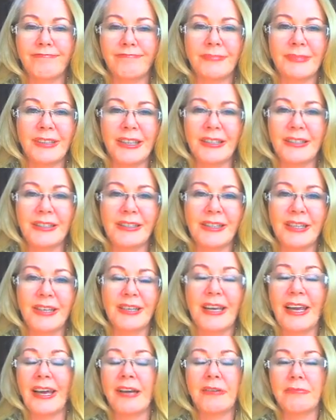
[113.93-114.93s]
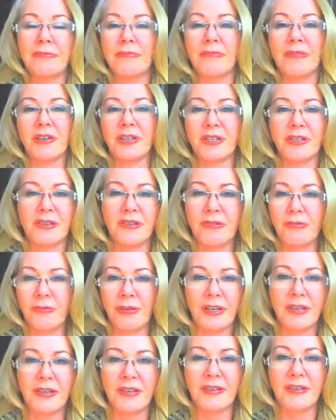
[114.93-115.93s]
let's say, get rich
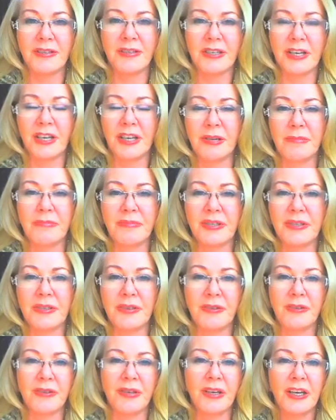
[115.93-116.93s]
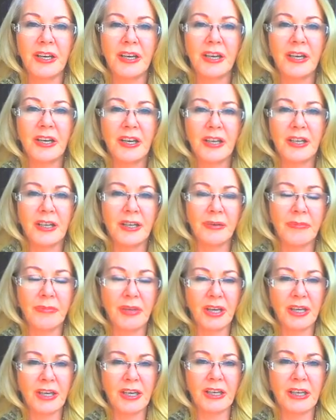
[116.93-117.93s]
quick schemes. So um,
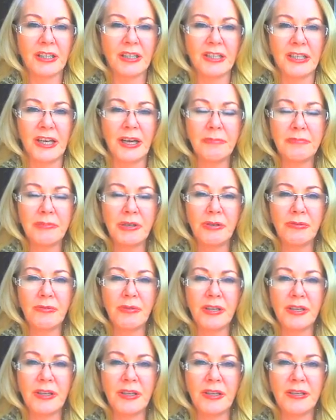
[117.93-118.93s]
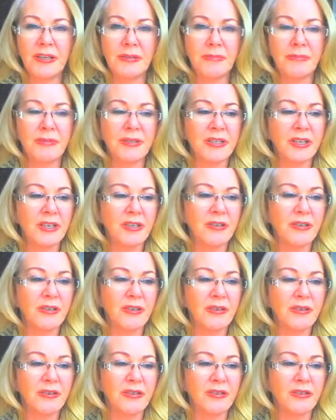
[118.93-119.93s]
it can tempt you in this
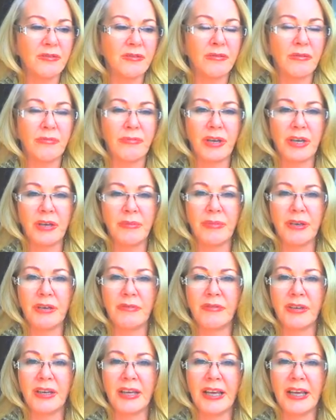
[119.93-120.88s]
position to be a bit of a